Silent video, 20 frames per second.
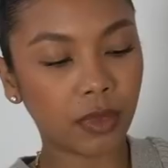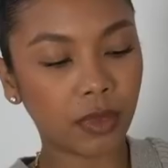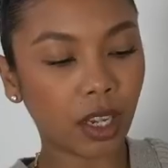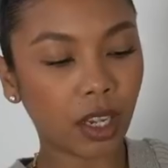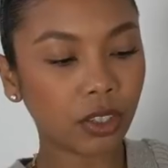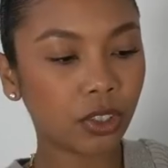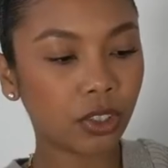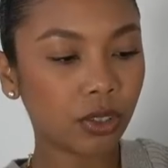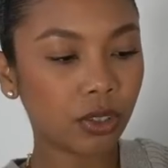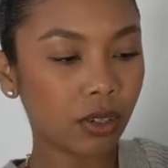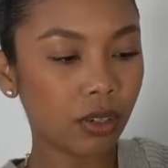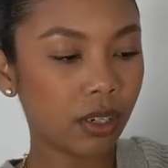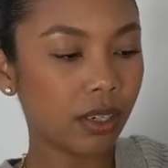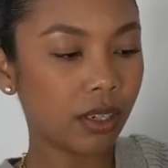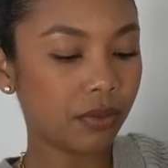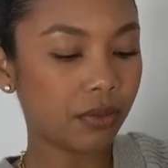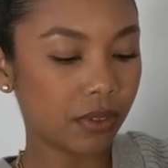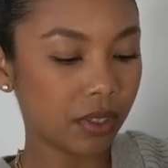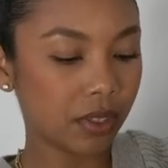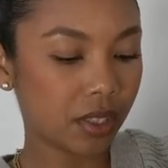Not sure
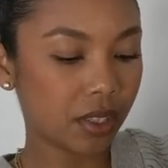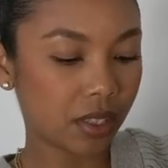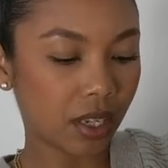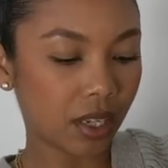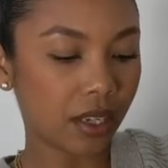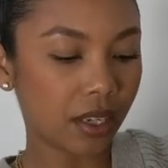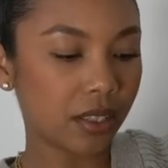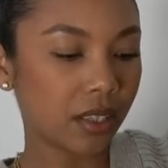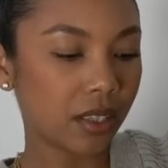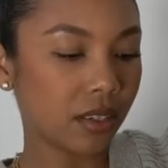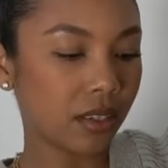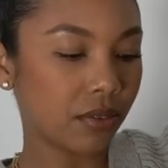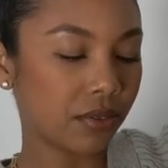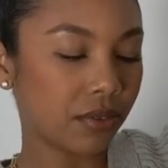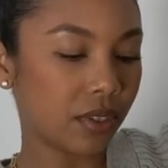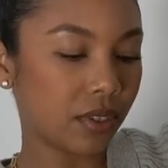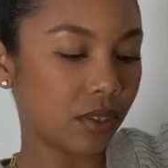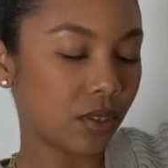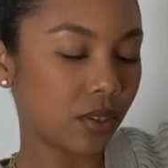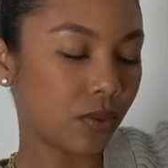if the sizing of
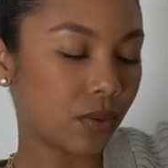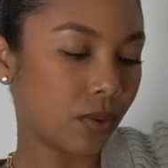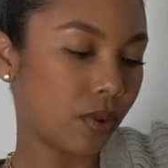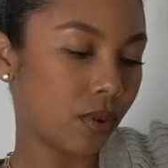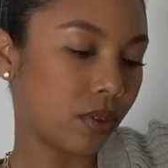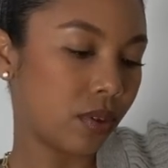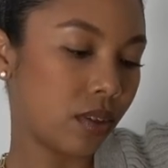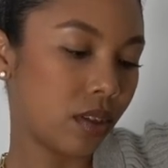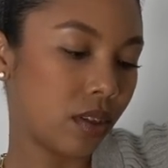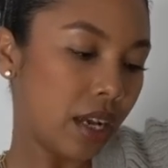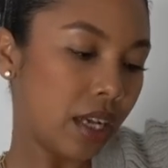this one